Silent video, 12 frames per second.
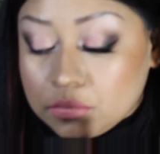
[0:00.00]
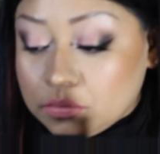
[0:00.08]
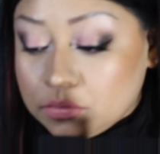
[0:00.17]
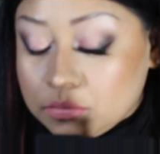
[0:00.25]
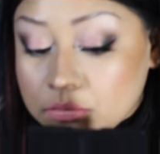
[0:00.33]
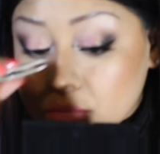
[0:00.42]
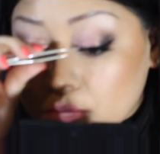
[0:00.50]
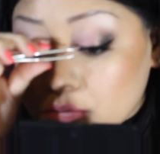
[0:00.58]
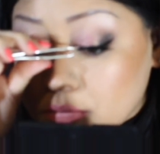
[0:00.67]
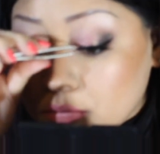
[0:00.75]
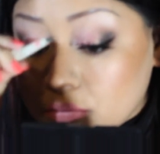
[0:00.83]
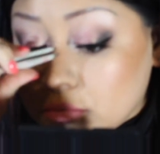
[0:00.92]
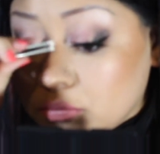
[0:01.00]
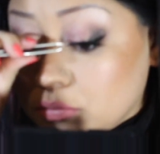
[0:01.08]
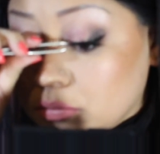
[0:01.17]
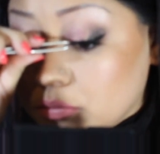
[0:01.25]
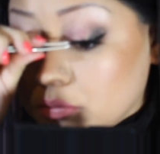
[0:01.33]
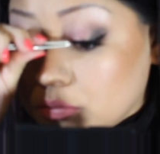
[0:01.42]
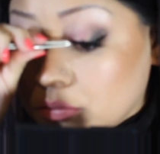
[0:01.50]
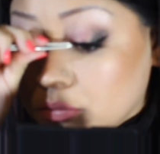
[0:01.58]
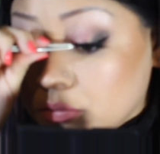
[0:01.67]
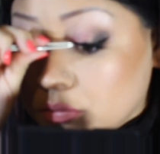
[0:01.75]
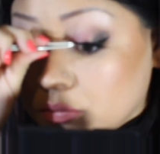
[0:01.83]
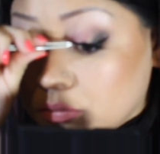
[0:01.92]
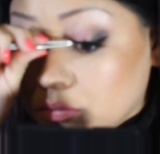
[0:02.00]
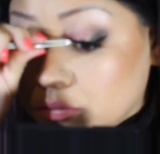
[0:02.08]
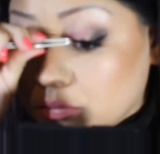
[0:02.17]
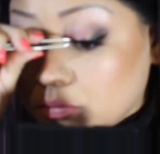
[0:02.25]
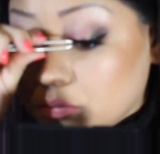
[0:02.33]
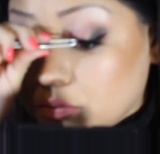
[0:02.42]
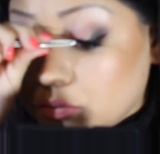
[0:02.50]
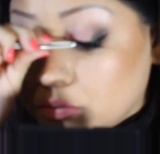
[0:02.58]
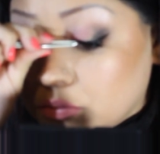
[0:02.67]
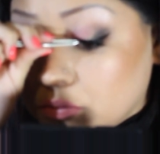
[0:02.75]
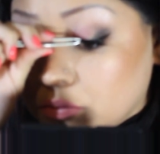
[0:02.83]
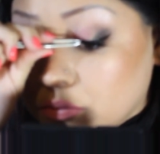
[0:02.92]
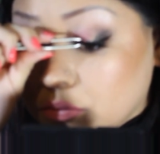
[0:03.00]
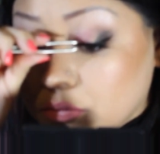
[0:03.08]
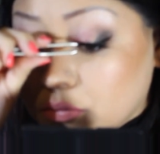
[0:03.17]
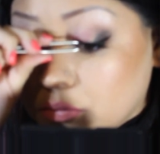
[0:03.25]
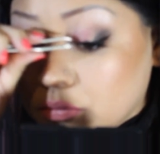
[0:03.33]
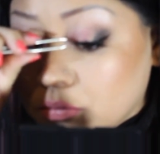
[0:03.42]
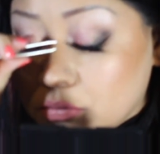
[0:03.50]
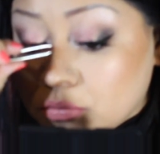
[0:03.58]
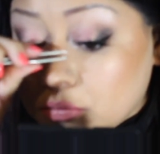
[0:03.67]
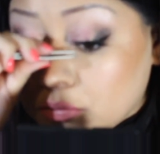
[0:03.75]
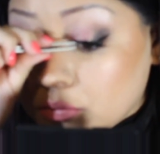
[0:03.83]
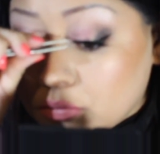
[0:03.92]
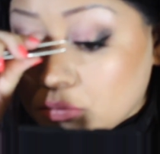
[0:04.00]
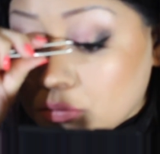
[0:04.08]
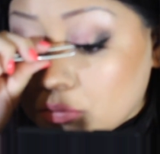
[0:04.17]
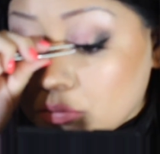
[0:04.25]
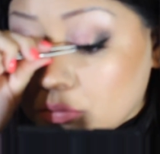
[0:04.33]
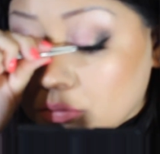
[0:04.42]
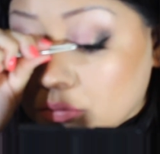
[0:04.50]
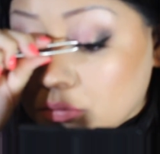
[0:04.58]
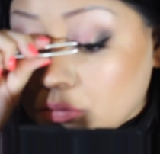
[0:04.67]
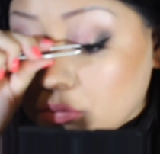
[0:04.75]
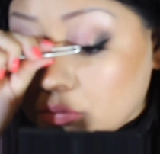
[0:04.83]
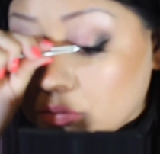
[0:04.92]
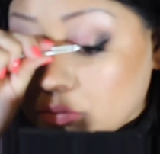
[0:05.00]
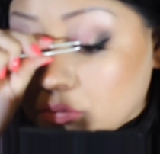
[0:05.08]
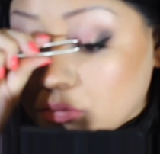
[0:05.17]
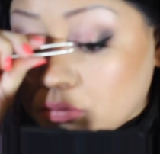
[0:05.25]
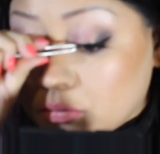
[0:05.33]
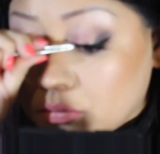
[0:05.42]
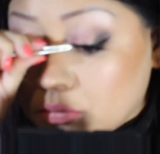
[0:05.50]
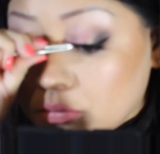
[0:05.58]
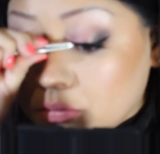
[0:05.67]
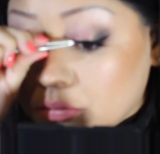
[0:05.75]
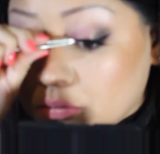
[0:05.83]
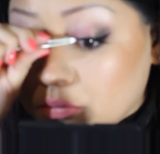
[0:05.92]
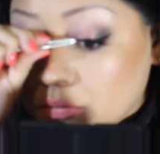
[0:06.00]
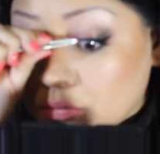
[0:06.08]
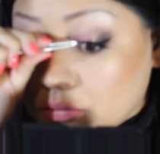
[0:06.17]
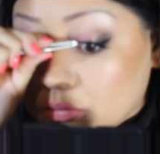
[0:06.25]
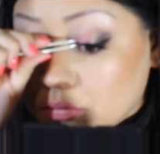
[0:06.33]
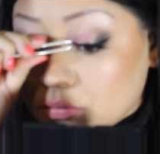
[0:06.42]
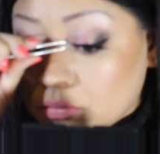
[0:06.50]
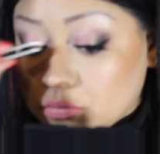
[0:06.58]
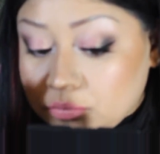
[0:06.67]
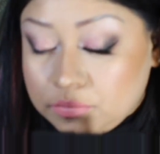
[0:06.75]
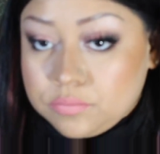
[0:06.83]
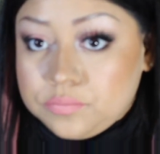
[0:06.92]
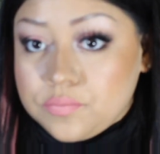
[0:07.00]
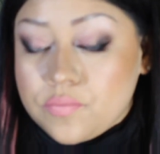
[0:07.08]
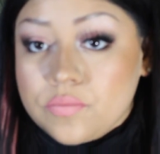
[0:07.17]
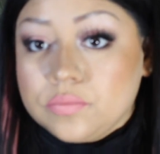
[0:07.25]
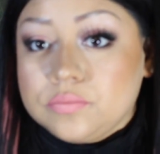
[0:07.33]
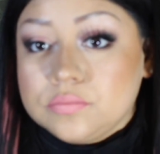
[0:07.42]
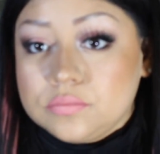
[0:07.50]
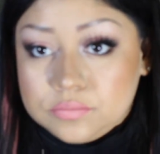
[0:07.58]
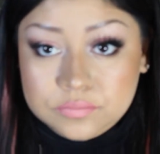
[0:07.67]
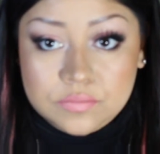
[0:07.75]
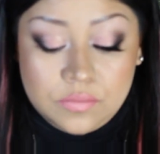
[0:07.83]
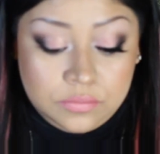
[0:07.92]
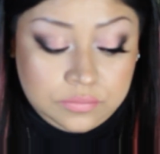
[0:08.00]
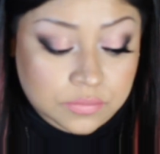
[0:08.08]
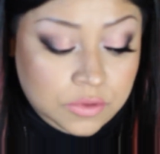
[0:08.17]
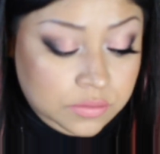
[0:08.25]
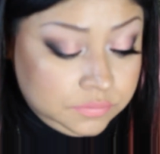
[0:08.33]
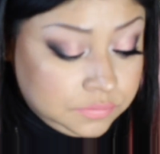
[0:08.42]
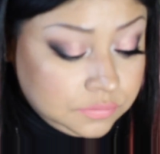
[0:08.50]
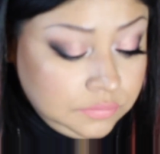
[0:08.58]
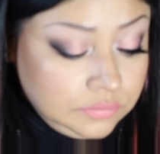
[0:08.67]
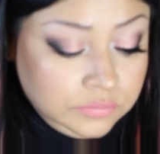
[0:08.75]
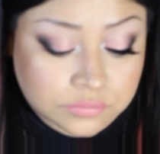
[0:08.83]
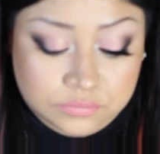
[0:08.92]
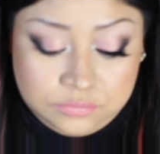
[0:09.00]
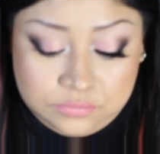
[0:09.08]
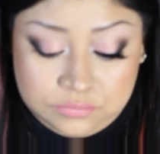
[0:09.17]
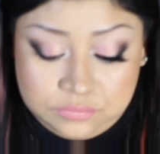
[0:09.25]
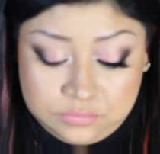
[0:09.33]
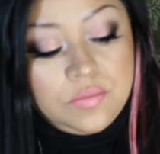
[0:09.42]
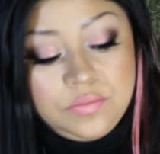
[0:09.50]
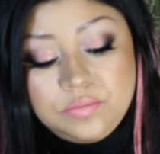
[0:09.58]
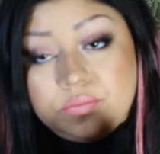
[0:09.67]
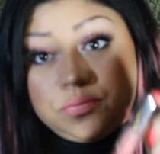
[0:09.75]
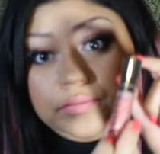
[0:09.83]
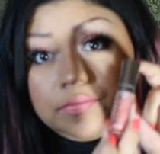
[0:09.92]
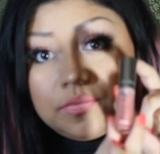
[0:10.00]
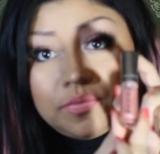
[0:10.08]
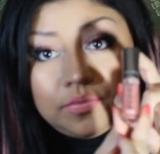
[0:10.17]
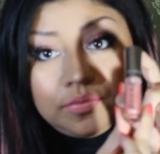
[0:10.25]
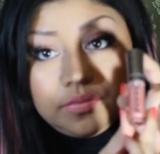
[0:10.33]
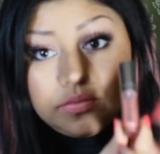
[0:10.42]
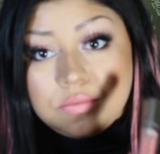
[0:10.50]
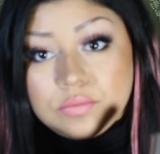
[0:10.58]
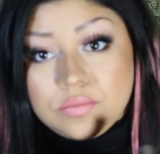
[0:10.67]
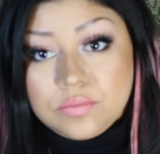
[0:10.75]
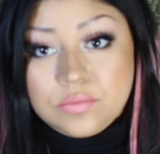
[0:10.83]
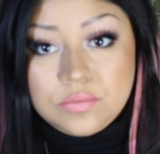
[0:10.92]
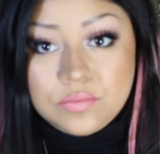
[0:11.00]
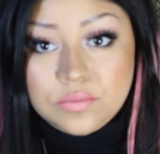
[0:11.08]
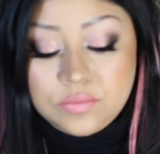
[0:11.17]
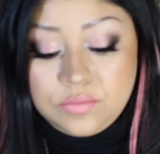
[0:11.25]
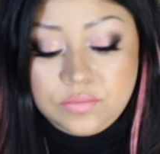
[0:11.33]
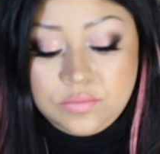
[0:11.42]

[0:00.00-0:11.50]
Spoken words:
they do have some mini ones as well, so if you don't like something dramatic but the same fluffiness, you can get the smaller versions of these type of lashes. I'm adding Buxom